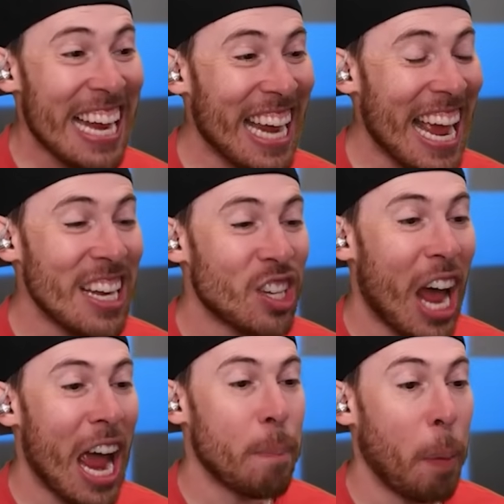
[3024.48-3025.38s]
he's
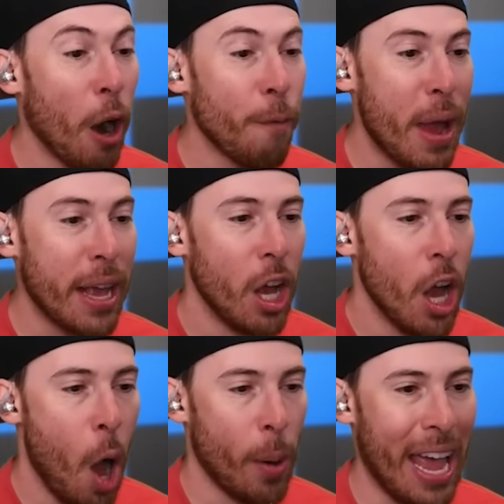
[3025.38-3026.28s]
inside perfect.
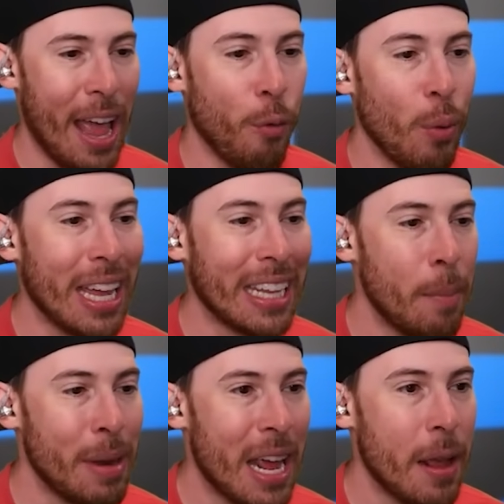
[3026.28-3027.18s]
Okay, if we
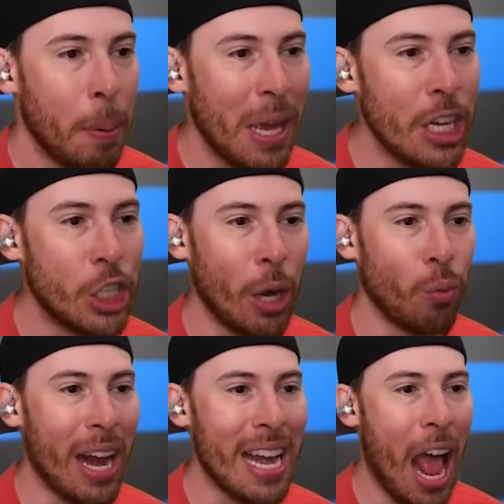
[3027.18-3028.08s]
eliminate PJ
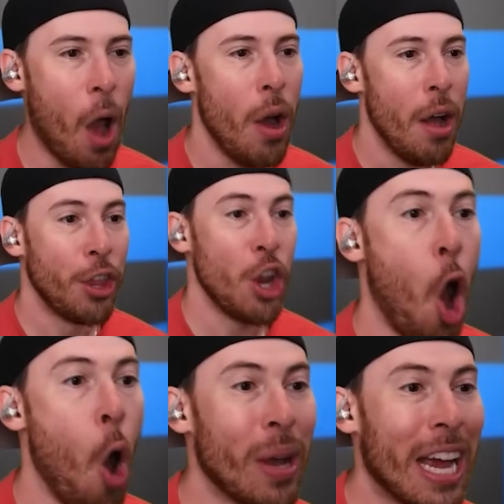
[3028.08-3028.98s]
right now, then
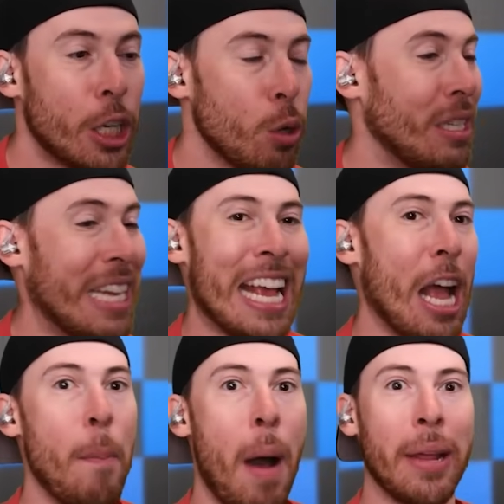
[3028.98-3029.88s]
all we got to do is take
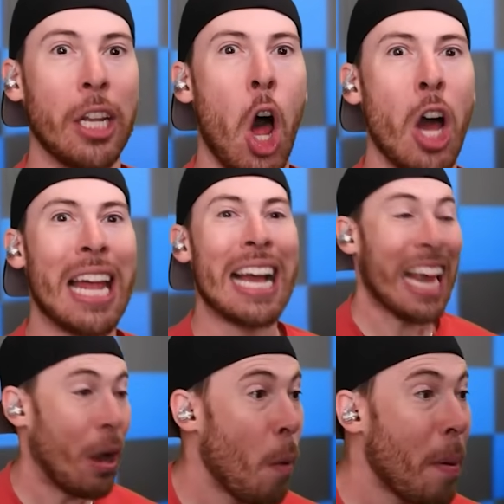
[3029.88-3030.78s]
out Mommy Longlegs legs,
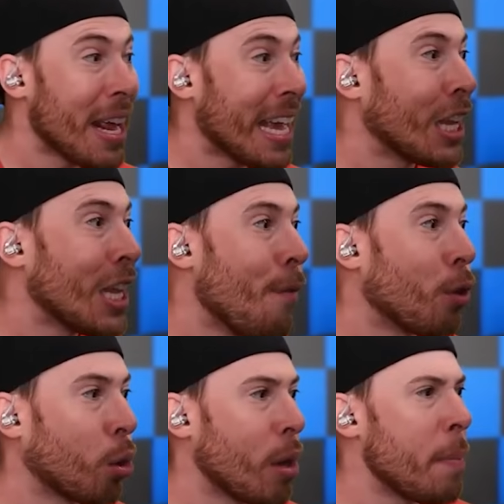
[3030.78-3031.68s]
and we're gonna get to
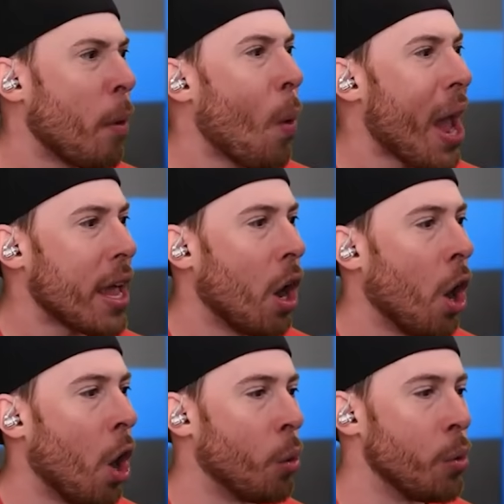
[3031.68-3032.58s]
level three, but wait.
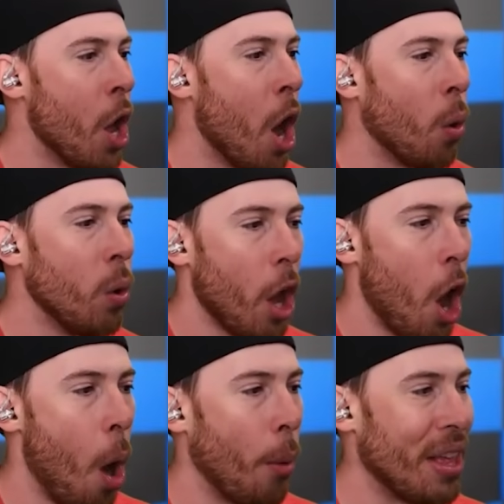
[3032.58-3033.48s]
Oh, no.
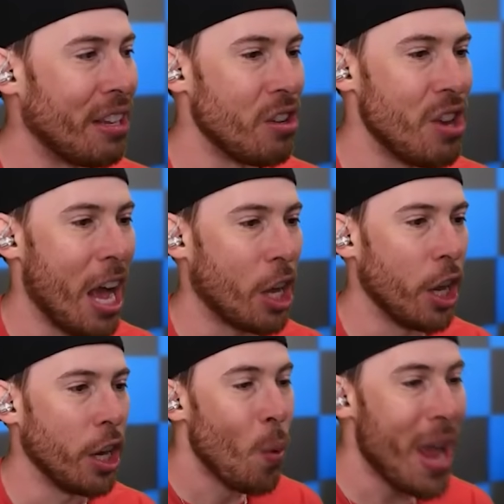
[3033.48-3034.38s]
Oh, this is not
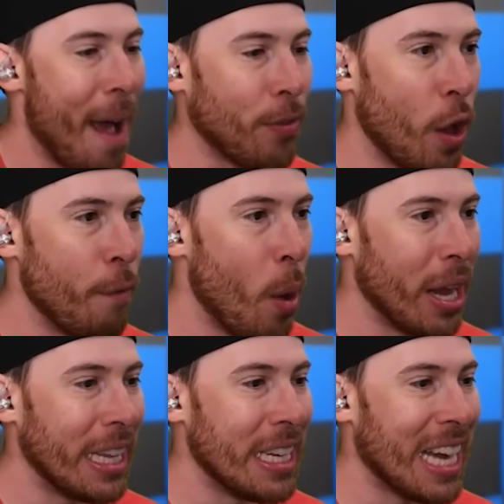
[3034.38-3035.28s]
good. We have to
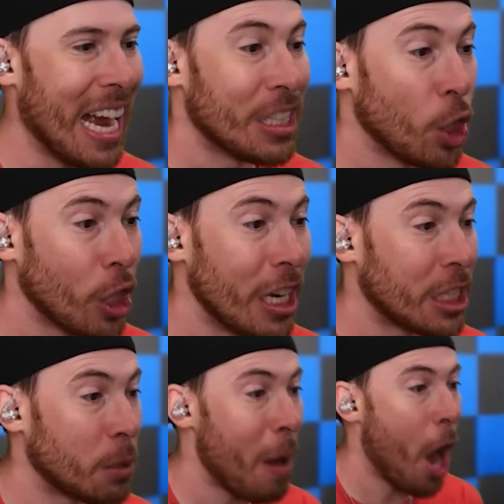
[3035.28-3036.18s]
avoid these guys. They're gonna sm-